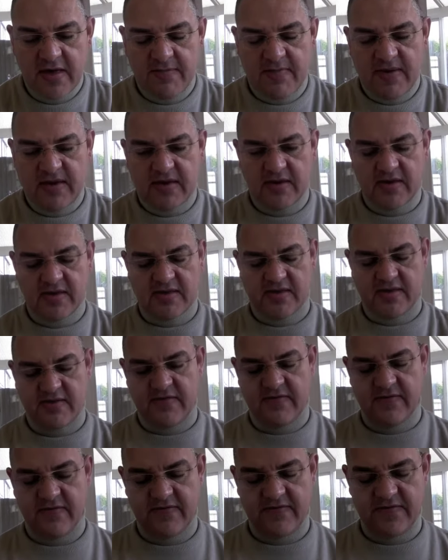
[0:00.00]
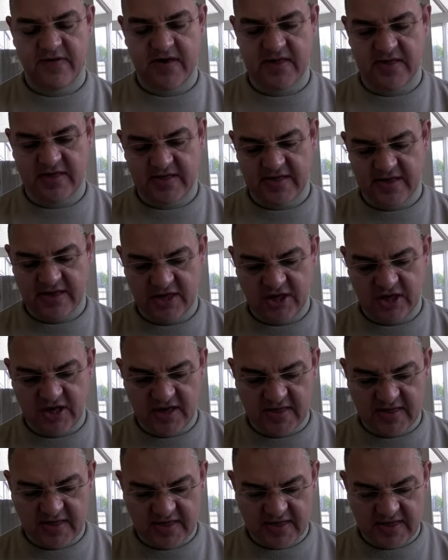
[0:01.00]
Because, firstly,
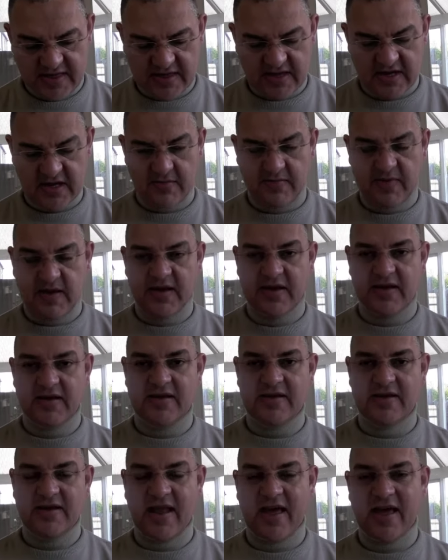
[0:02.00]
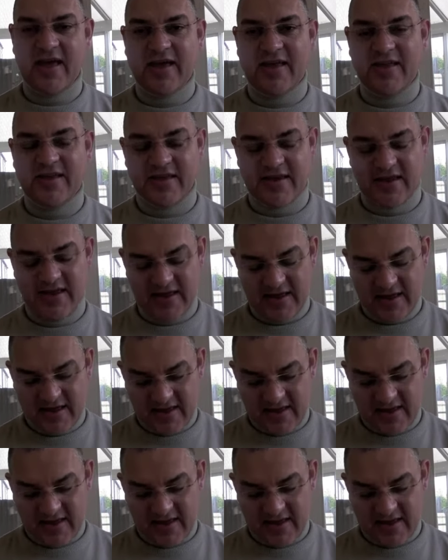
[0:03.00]
Jesus is going to be laying,